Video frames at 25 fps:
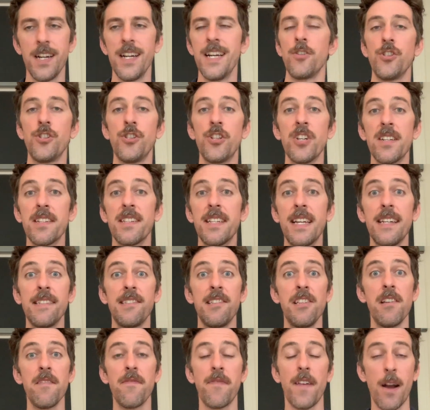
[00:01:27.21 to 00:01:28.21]
just as
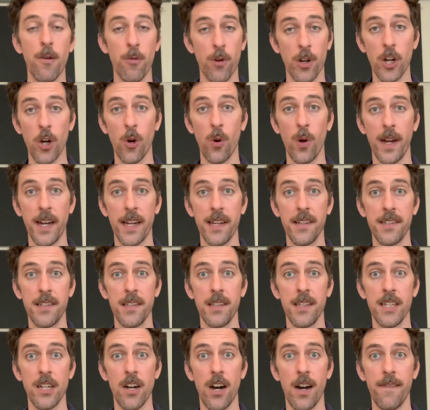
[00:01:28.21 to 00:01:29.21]
if I were going into
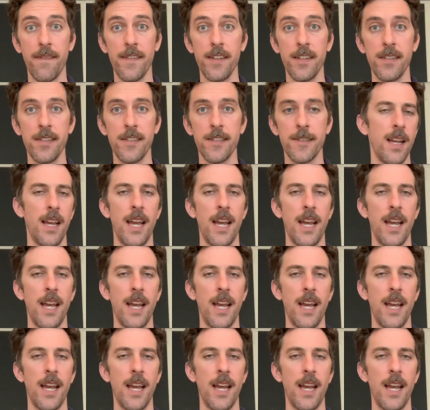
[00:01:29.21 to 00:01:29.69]
the office.